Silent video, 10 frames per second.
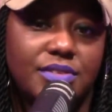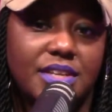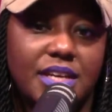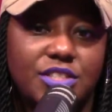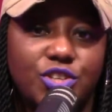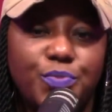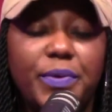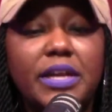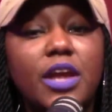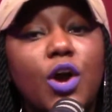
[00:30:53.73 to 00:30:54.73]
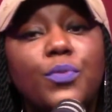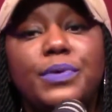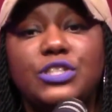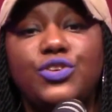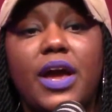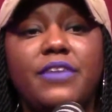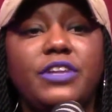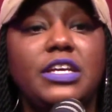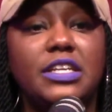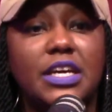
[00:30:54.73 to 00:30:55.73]
But
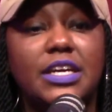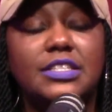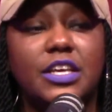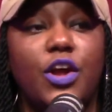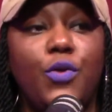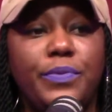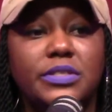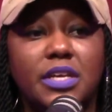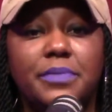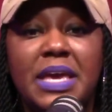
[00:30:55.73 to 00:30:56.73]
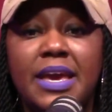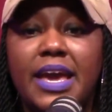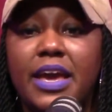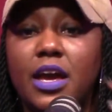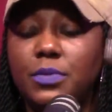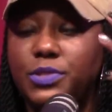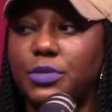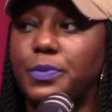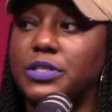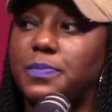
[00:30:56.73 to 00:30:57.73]
traveling it opens up, it helps
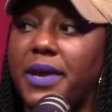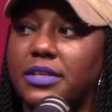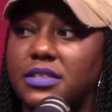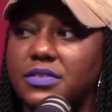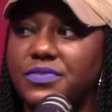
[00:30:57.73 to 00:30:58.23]
your perspective.